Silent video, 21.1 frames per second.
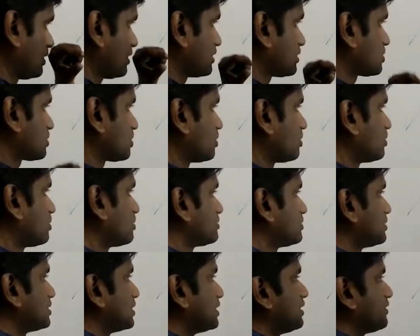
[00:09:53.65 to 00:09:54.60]

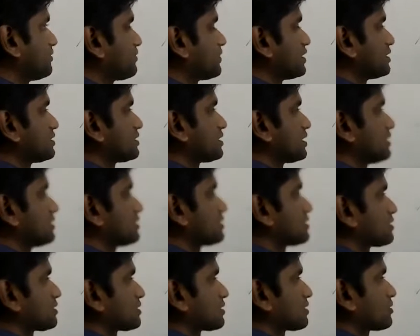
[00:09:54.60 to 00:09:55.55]
So the difference
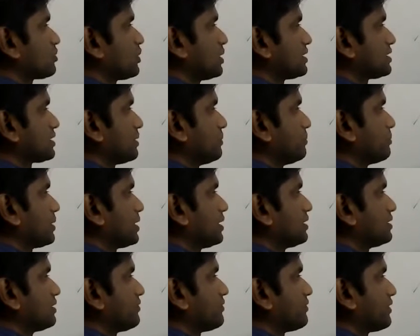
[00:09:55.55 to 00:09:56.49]
is quite
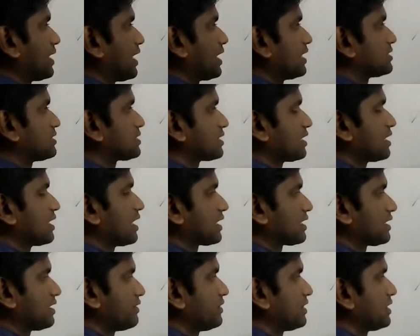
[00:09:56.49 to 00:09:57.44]
simple. The financing
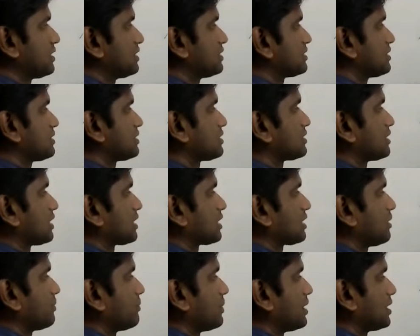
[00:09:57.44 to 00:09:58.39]
activities is
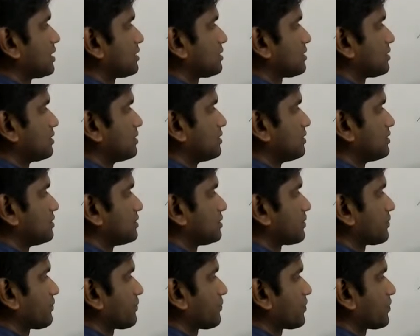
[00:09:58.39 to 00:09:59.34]
nothing but the
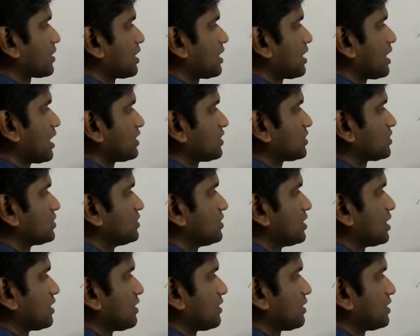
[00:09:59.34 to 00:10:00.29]
cash
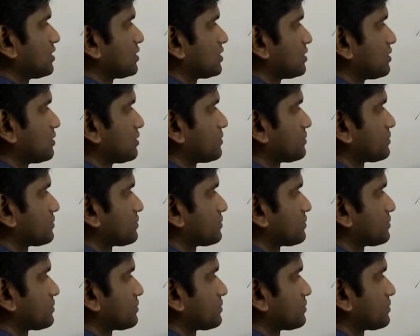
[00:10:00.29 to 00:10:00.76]
generation.